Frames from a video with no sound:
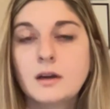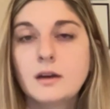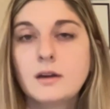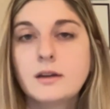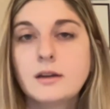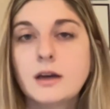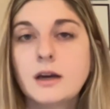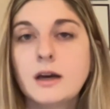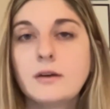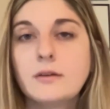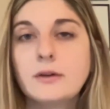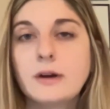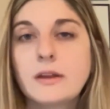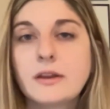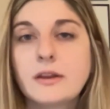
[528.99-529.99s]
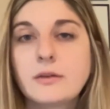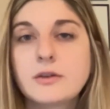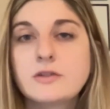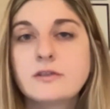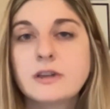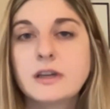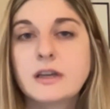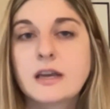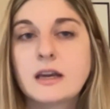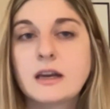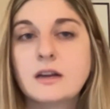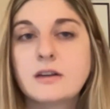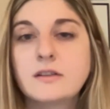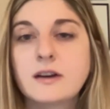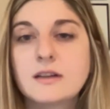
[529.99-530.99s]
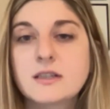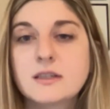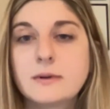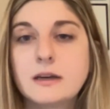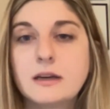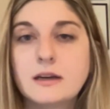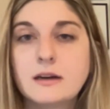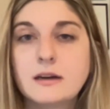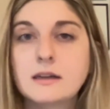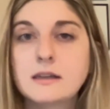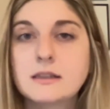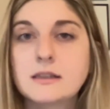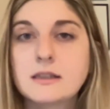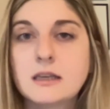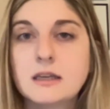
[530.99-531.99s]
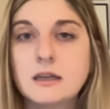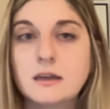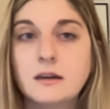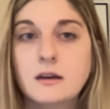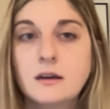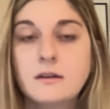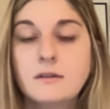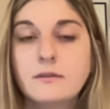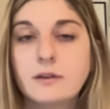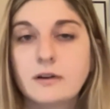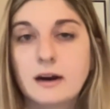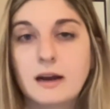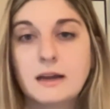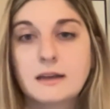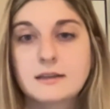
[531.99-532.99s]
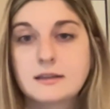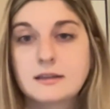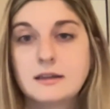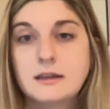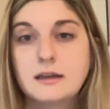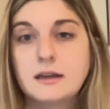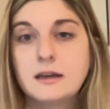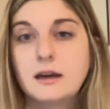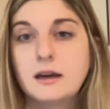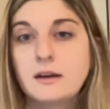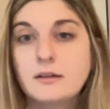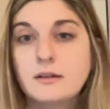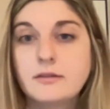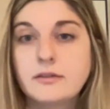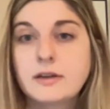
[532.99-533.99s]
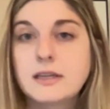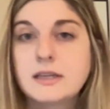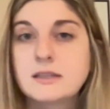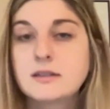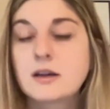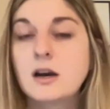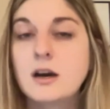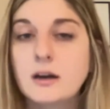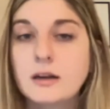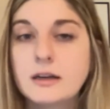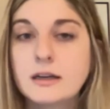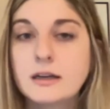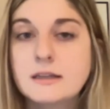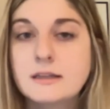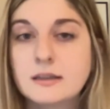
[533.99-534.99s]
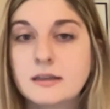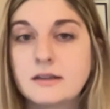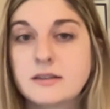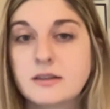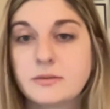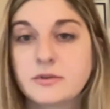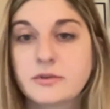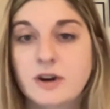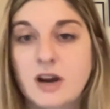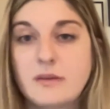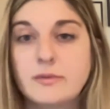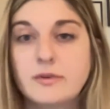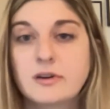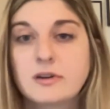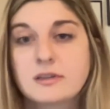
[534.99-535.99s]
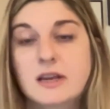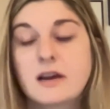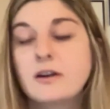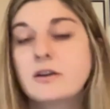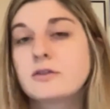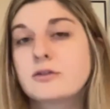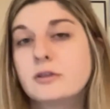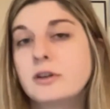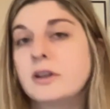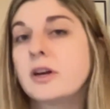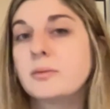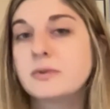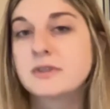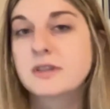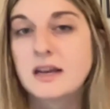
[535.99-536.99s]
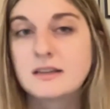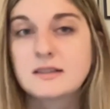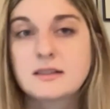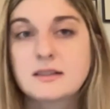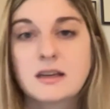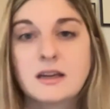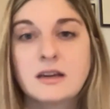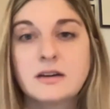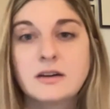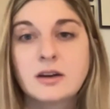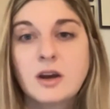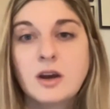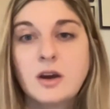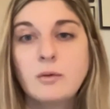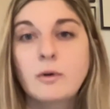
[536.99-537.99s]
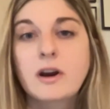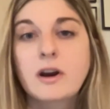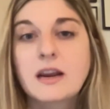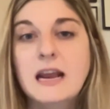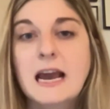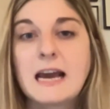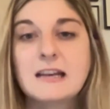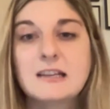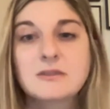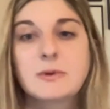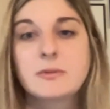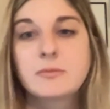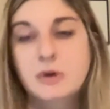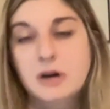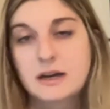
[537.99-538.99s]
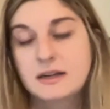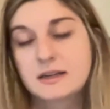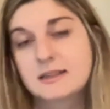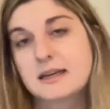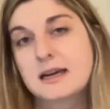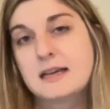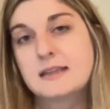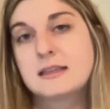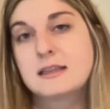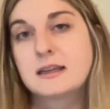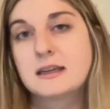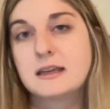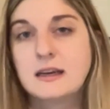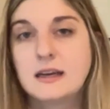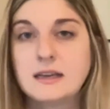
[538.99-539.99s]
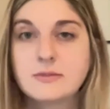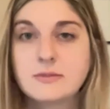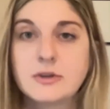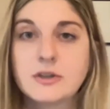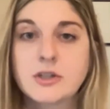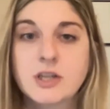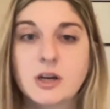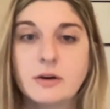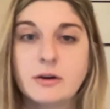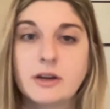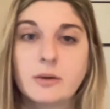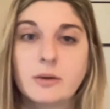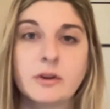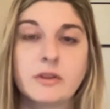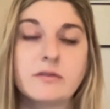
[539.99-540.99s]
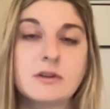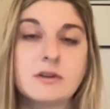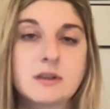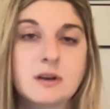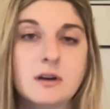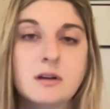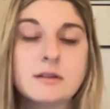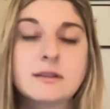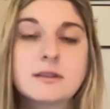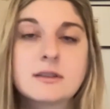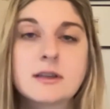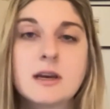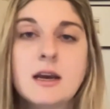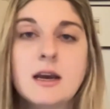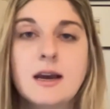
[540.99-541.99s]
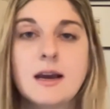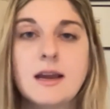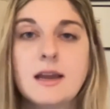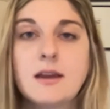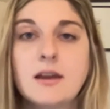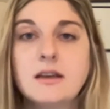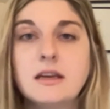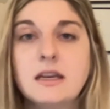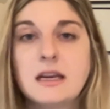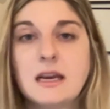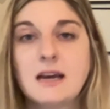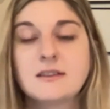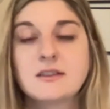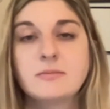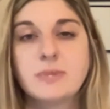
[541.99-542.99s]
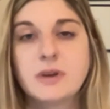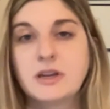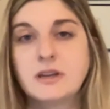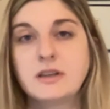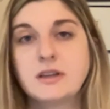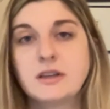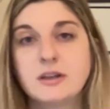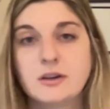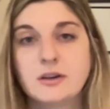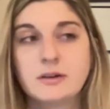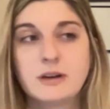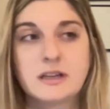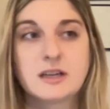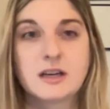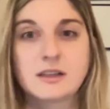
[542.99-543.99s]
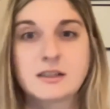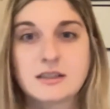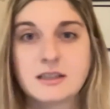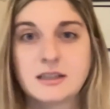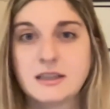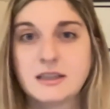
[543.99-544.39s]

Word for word: Yeah, I think what you really can't underestimate here is the veracity of his audience and his subscribers. They are truly obsessed. And where he has been productizing, it has been showing with results. And he hasn't been, you know, I talked to